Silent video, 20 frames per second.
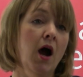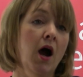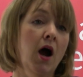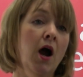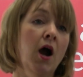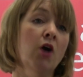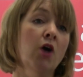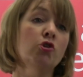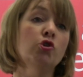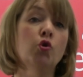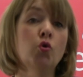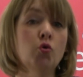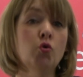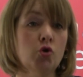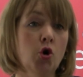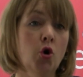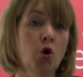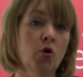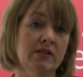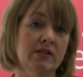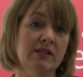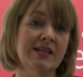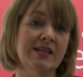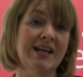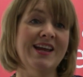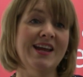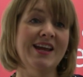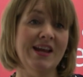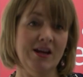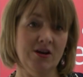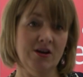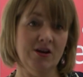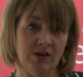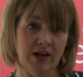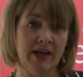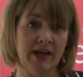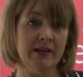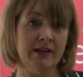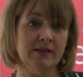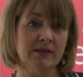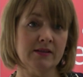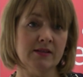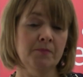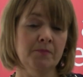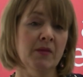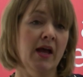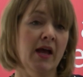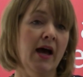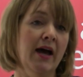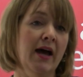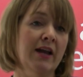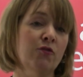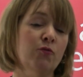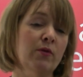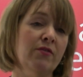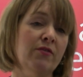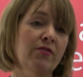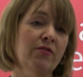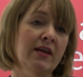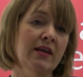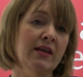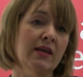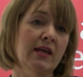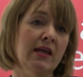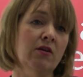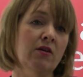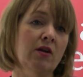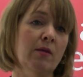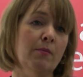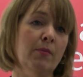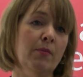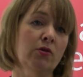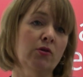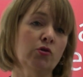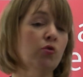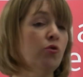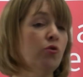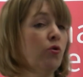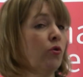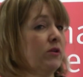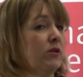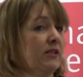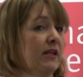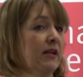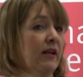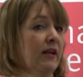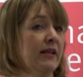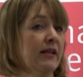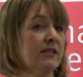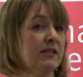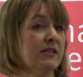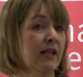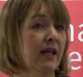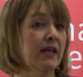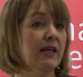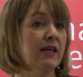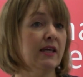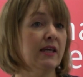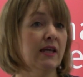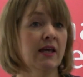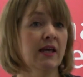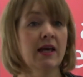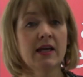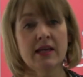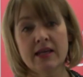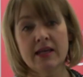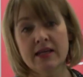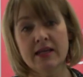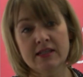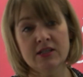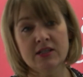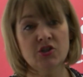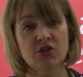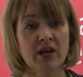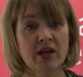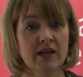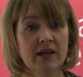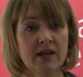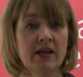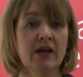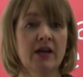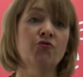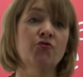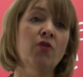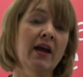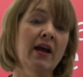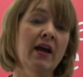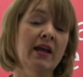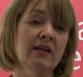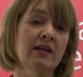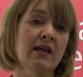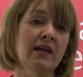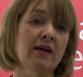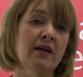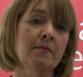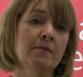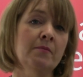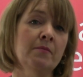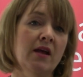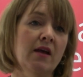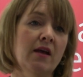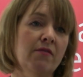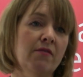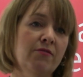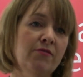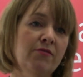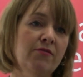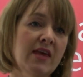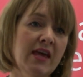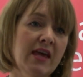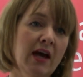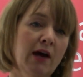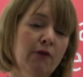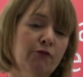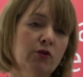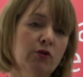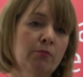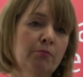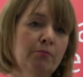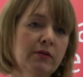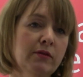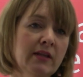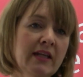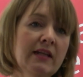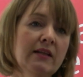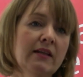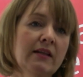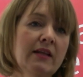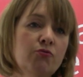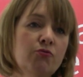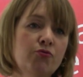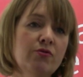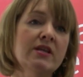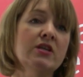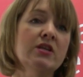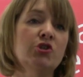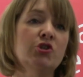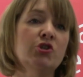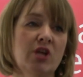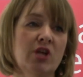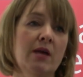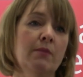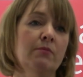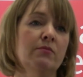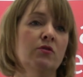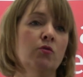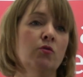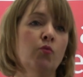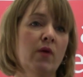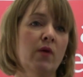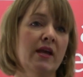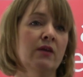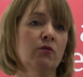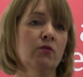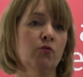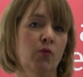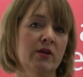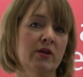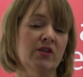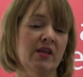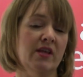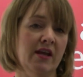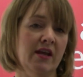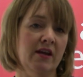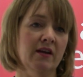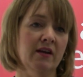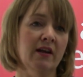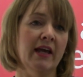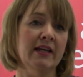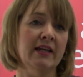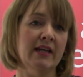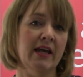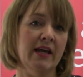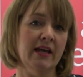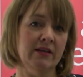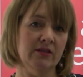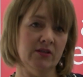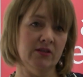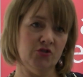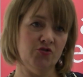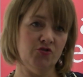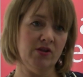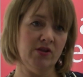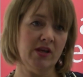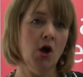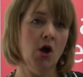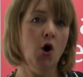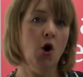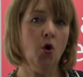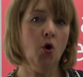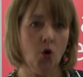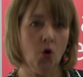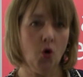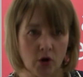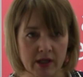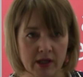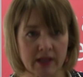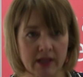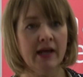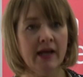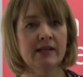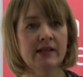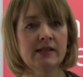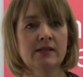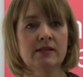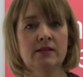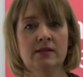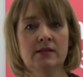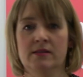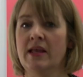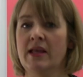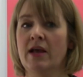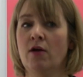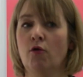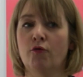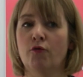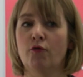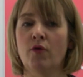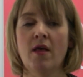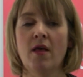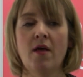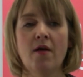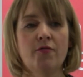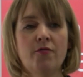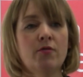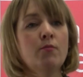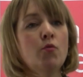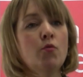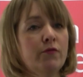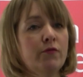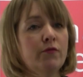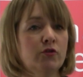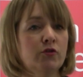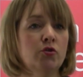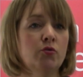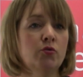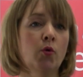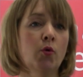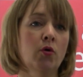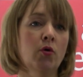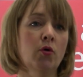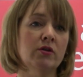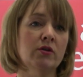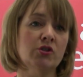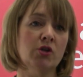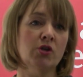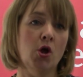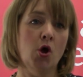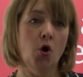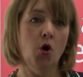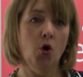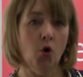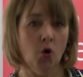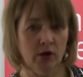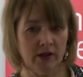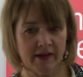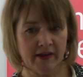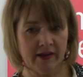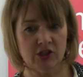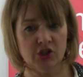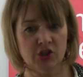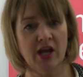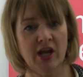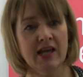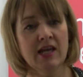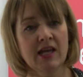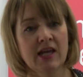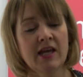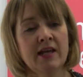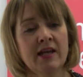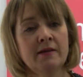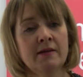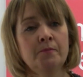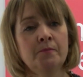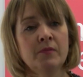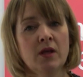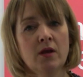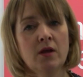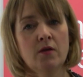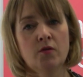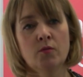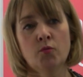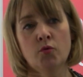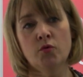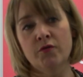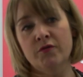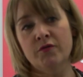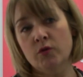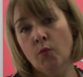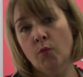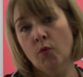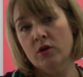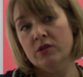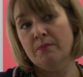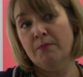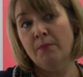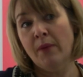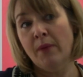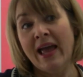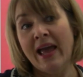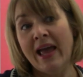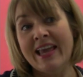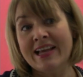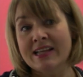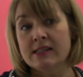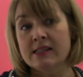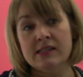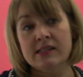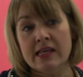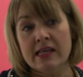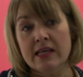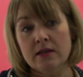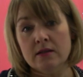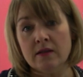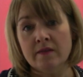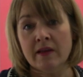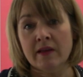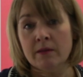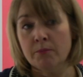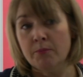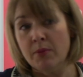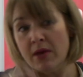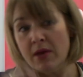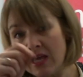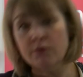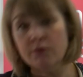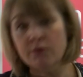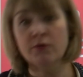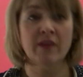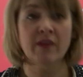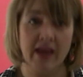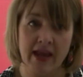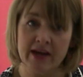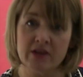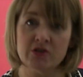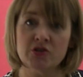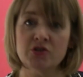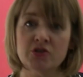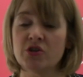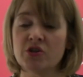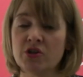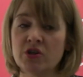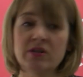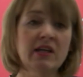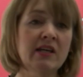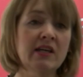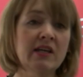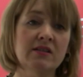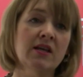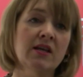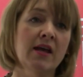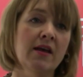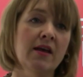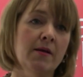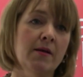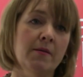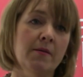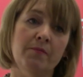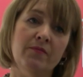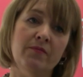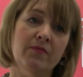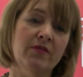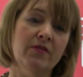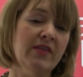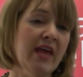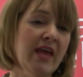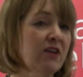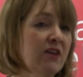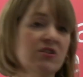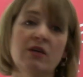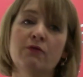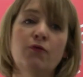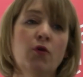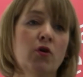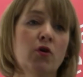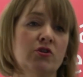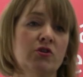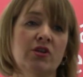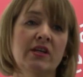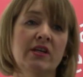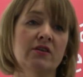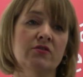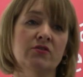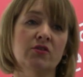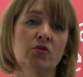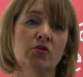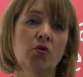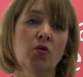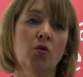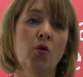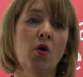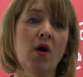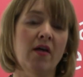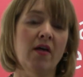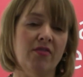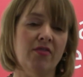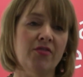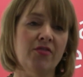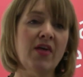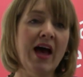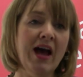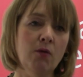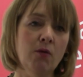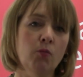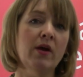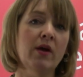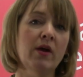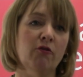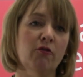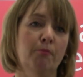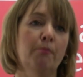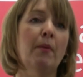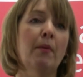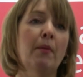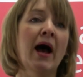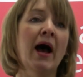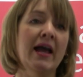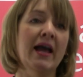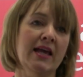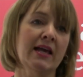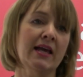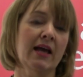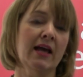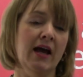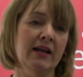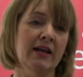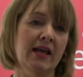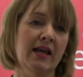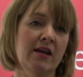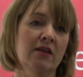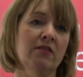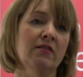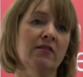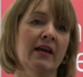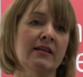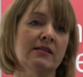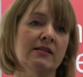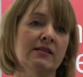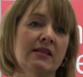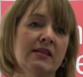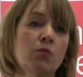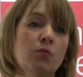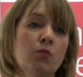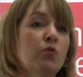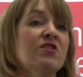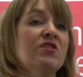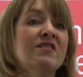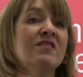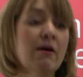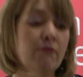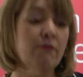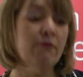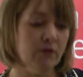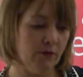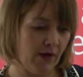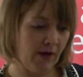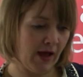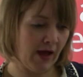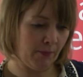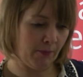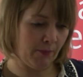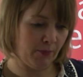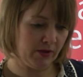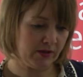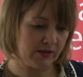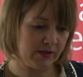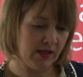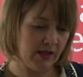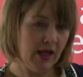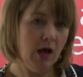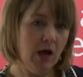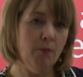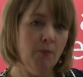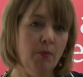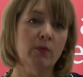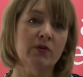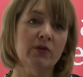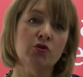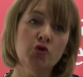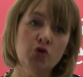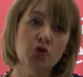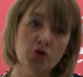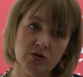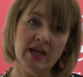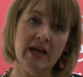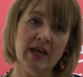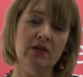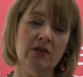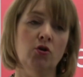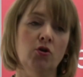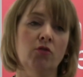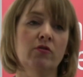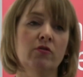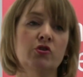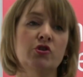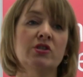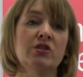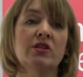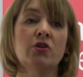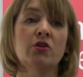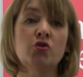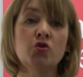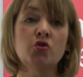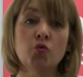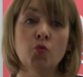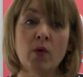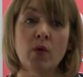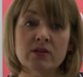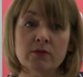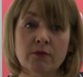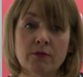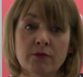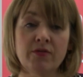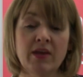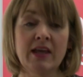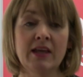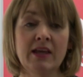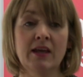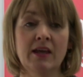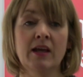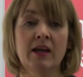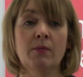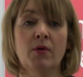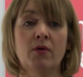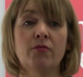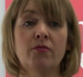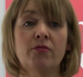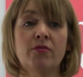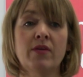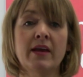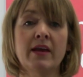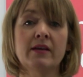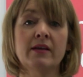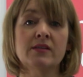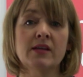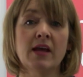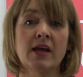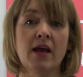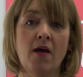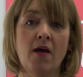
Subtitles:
are low-cost airlines. And if we think here about low-cost airlines like EasyJet and Ryanair, they have completely reshaped the way in which the airline industry organises itself. The move towards online check-in, the move towards buying a seat and then paying for the extras that you need. 30, 40 years ago, that way of buying an airline seat would never have happened. But with new technologies and new ways of thinking about things,